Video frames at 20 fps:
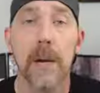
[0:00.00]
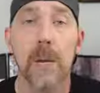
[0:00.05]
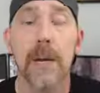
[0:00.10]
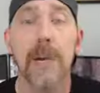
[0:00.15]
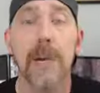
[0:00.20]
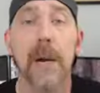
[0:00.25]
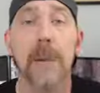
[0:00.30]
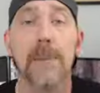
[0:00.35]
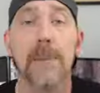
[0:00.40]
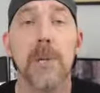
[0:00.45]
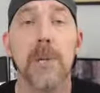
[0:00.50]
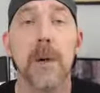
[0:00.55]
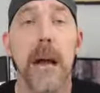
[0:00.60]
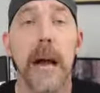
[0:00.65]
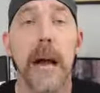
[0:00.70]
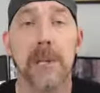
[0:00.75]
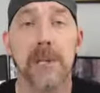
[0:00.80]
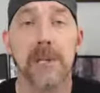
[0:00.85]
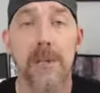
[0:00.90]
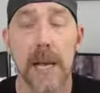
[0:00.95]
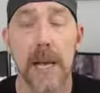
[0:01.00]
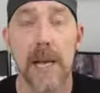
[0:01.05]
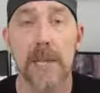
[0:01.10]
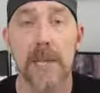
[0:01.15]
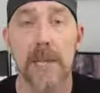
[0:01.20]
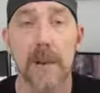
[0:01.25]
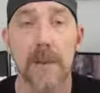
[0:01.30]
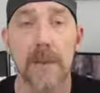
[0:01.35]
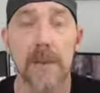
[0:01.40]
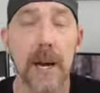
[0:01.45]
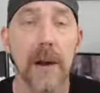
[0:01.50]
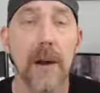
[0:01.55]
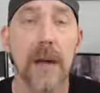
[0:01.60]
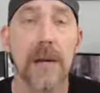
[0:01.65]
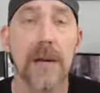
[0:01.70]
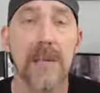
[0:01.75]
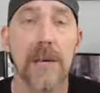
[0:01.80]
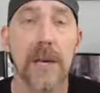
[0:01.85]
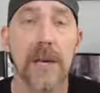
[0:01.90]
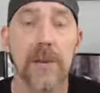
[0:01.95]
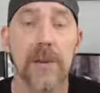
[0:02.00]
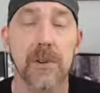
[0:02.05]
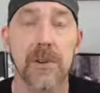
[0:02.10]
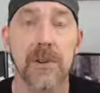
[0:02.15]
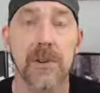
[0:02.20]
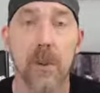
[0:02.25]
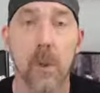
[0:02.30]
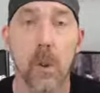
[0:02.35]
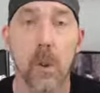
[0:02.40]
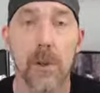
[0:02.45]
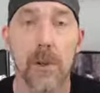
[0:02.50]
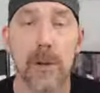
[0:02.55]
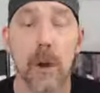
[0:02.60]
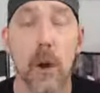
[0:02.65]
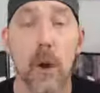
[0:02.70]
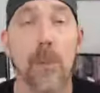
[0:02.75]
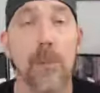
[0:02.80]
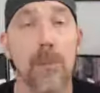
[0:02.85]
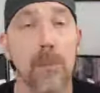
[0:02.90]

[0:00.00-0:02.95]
we come to House Lannister and their ancestor sword called